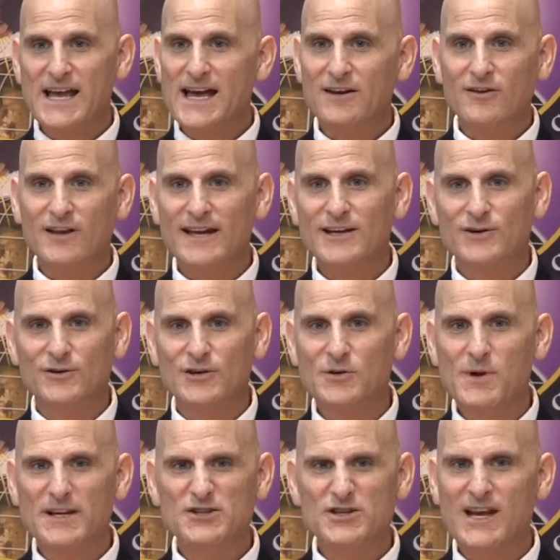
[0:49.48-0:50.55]
satellite or
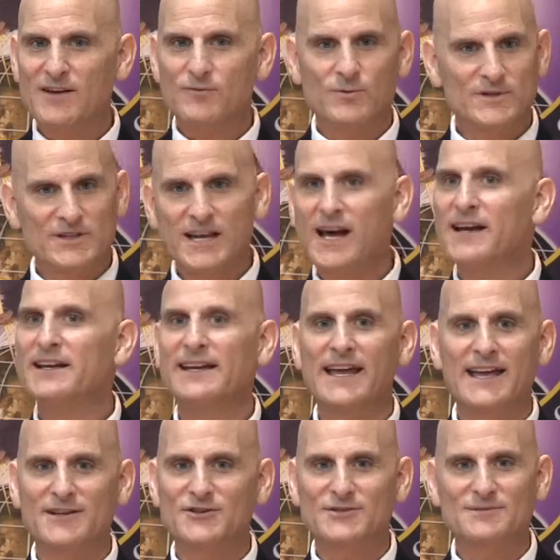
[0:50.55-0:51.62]
UHF, was cutting
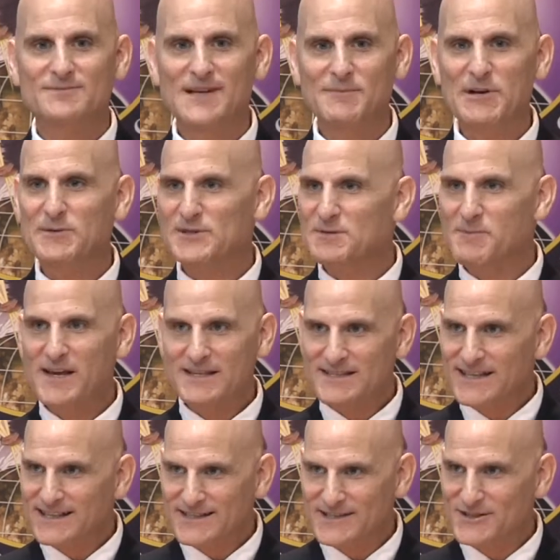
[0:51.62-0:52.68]
edge. I mean, it was the
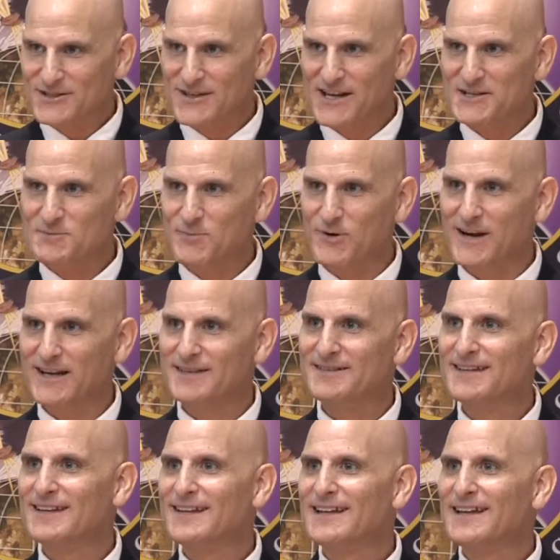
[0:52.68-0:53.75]
best thing since sliced bread.
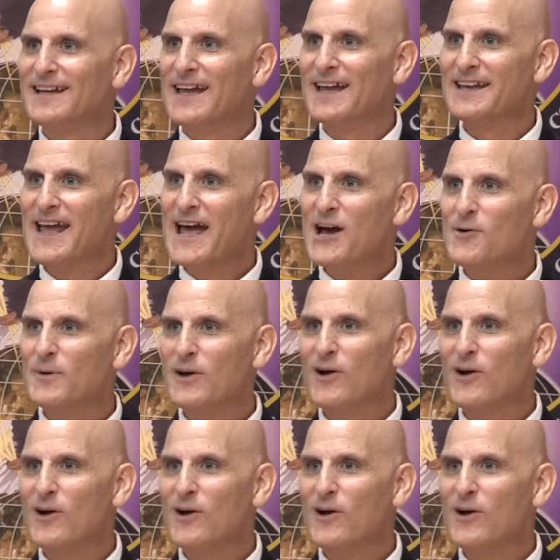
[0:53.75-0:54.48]
And now